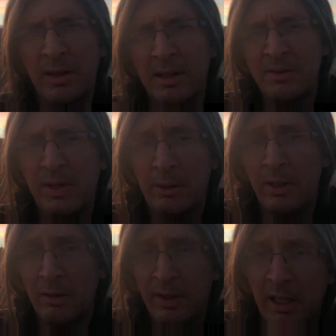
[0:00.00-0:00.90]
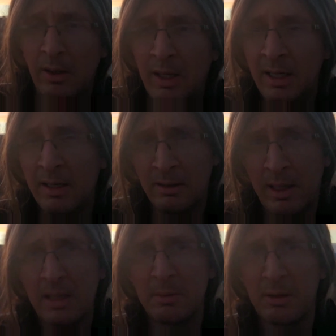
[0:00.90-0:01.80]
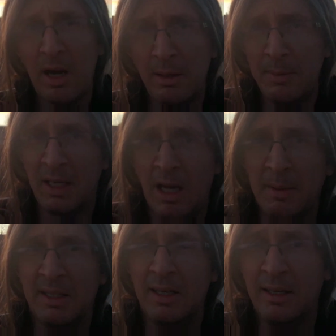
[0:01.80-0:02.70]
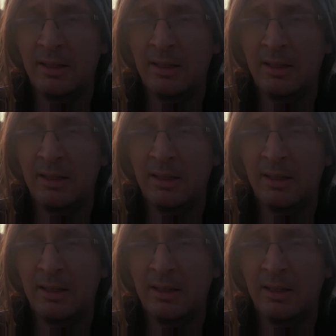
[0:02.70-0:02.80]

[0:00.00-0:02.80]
you like this video or any other video, like, subscribe, leave me a comment.